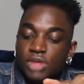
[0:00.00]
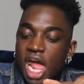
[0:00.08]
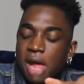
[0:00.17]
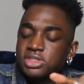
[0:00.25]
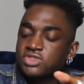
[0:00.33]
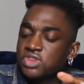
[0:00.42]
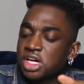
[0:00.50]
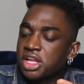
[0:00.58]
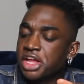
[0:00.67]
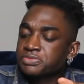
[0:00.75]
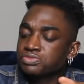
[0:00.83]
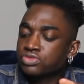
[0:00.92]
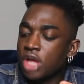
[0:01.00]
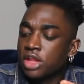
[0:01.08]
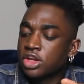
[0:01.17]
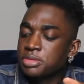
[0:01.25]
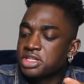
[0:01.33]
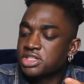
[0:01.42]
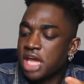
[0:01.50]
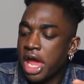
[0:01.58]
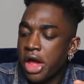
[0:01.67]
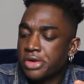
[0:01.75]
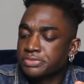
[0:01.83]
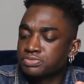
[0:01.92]
I was feeling a little bit
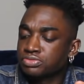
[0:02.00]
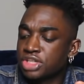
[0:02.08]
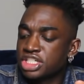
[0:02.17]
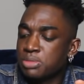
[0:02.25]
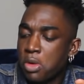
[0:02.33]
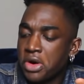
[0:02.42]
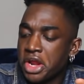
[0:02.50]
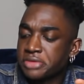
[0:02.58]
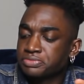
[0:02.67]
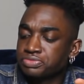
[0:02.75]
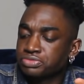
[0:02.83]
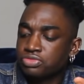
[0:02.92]
down this morning,